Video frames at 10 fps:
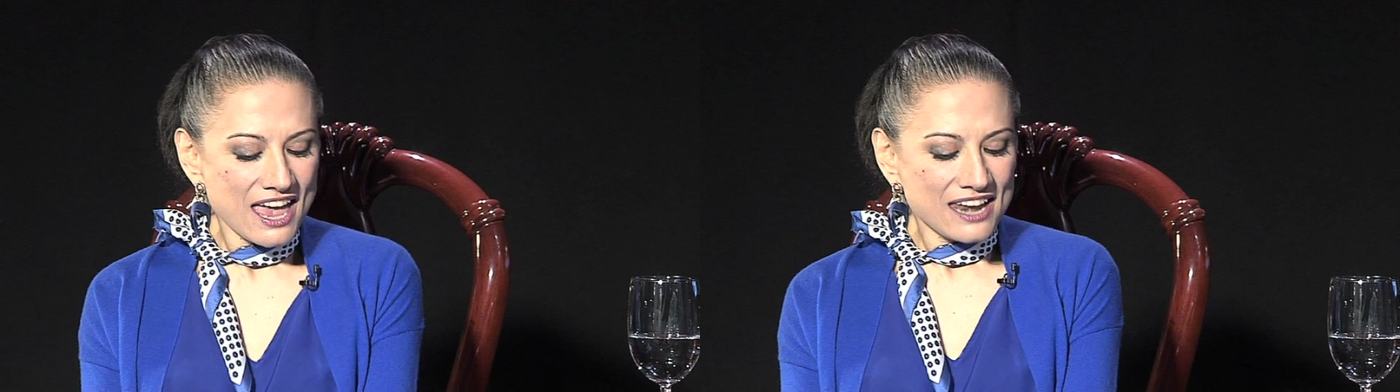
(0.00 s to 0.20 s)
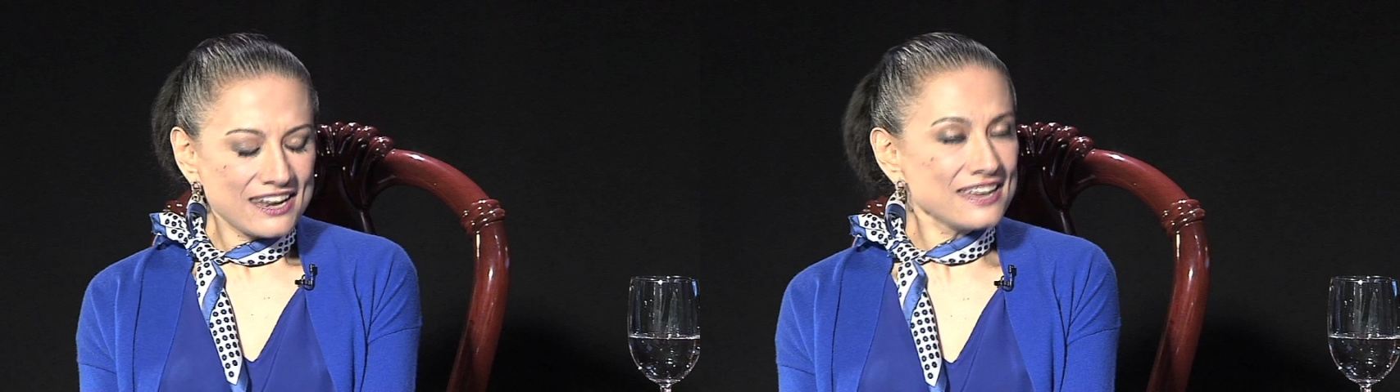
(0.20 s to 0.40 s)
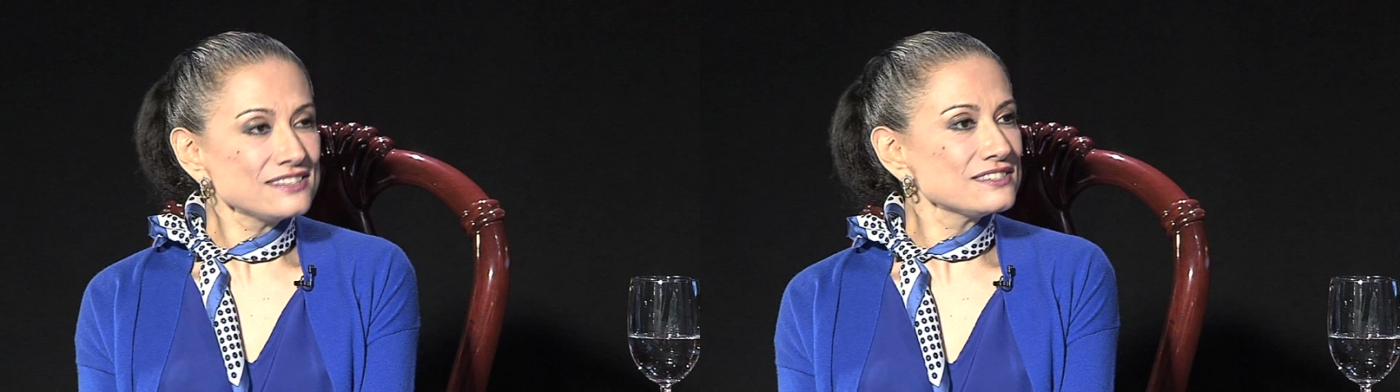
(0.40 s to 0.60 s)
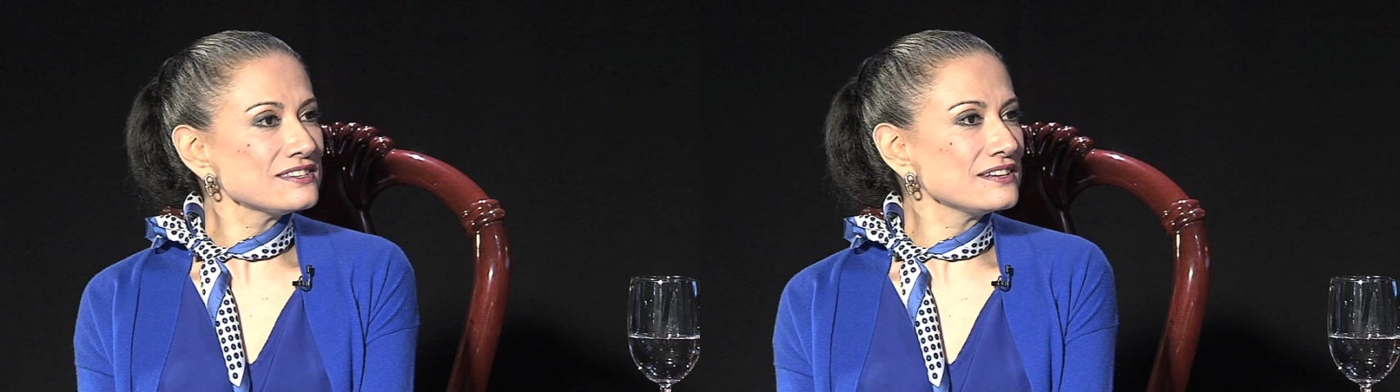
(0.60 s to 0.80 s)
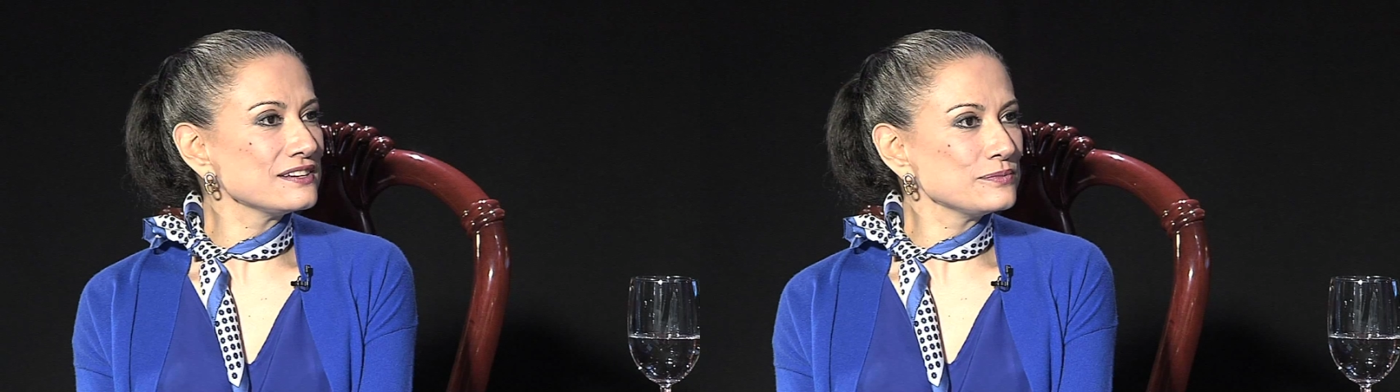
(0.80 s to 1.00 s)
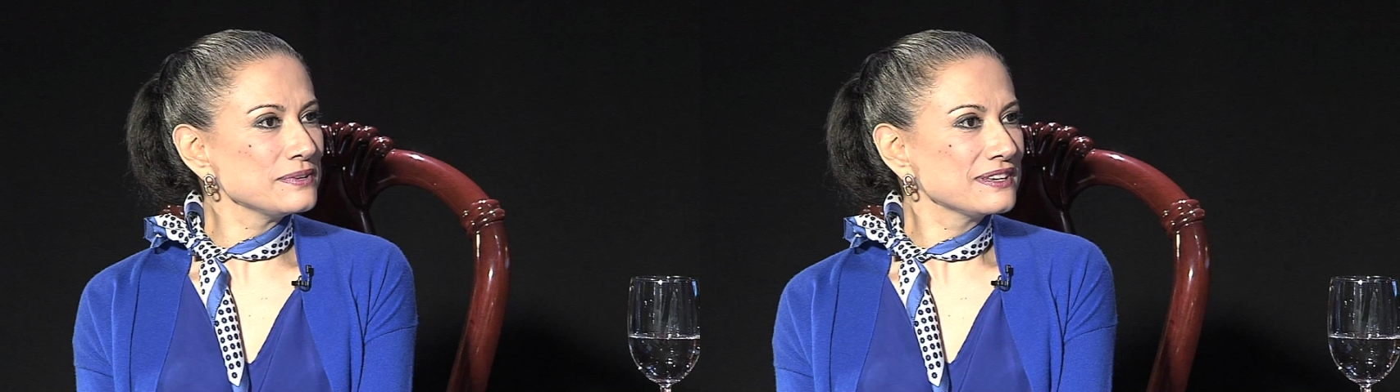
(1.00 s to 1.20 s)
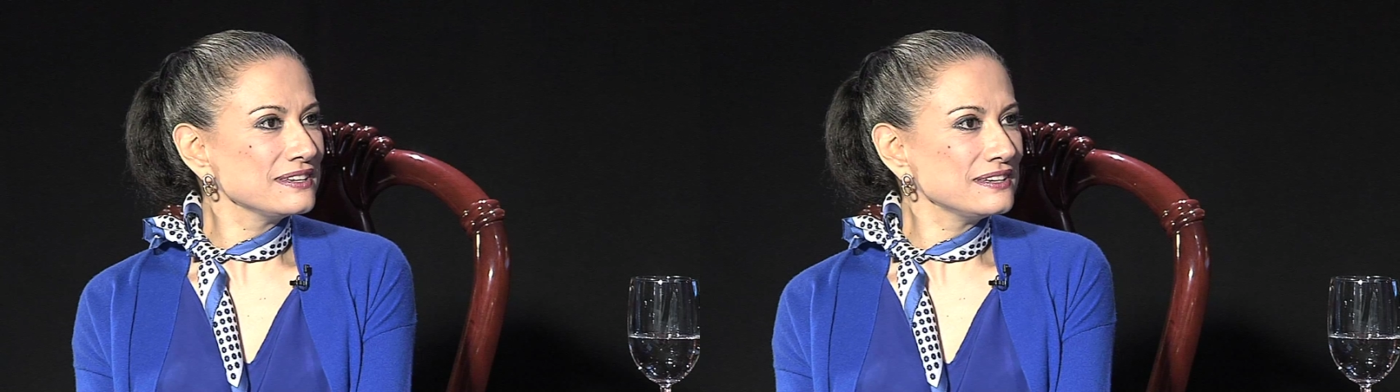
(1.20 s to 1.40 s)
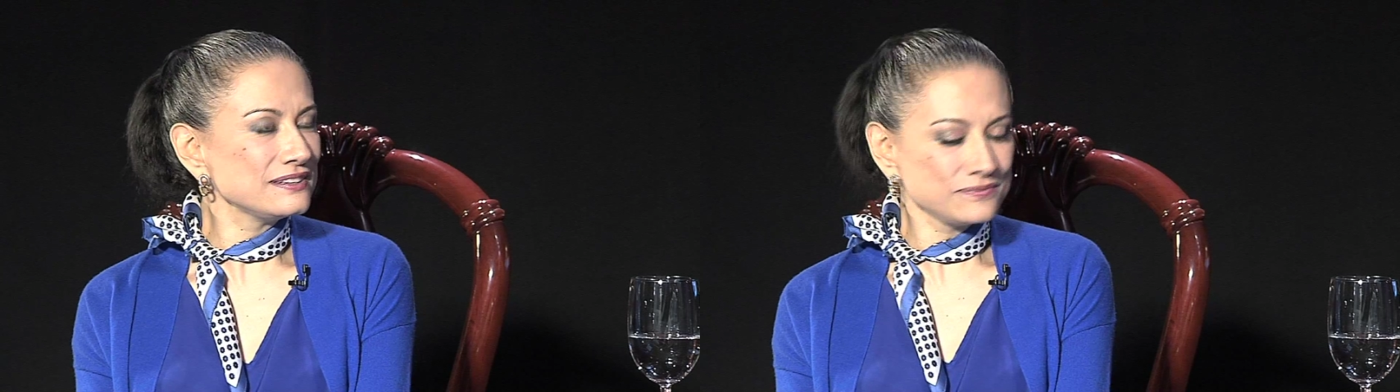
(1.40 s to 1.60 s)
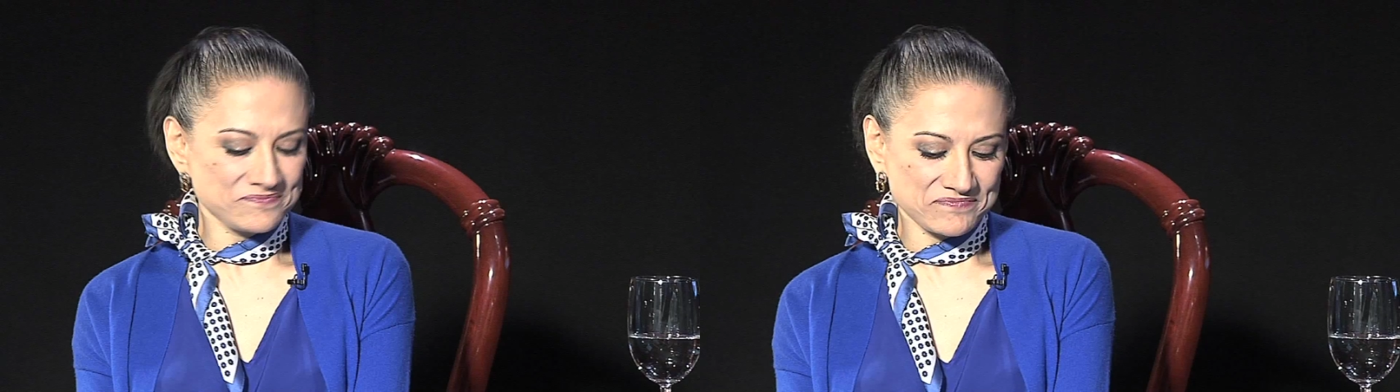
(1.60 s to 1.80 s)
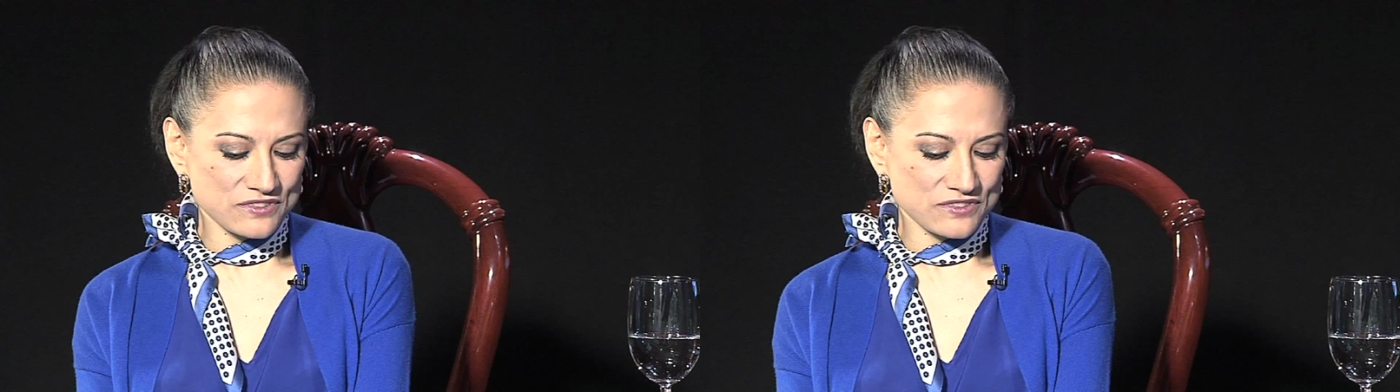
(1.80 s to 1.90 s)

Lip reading: Let's begin